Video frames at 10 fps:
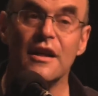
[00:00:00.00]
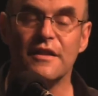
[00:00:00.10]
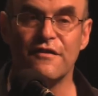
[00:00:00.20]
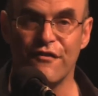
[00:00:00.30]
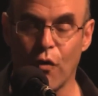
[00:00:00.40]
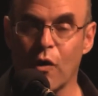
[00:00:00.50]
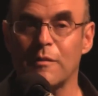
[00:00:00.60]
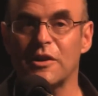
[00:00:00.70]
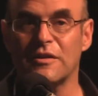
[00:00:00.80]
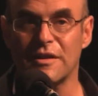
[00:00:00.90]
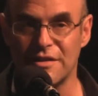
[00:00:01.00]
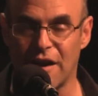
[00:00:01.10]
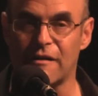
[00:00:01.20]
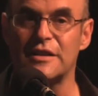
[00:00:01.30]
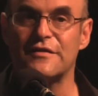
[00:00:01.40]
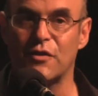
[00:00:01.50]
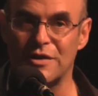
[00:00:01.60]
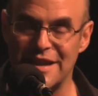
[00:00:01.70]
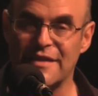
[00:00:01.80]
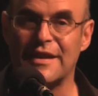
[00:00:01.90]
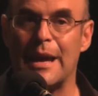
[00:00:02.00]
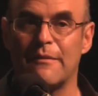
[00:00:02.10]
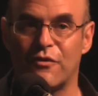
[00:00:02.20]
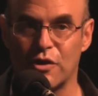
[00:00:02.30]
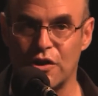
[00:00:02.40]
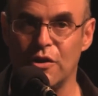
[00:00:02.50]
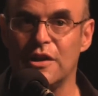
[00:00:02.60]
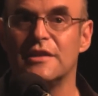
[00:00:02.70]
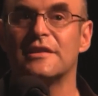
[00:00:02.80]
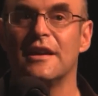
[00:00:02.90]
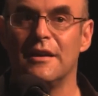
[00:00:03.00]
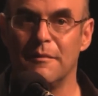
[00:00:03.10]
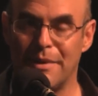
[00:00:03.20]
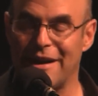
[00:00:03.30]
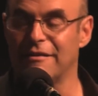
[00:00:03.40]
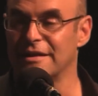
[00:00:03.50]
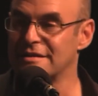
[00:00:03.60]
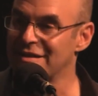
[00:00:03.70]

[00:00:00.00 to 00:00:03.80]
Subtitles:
The former guitarist for Death Cab for Cuties' parents.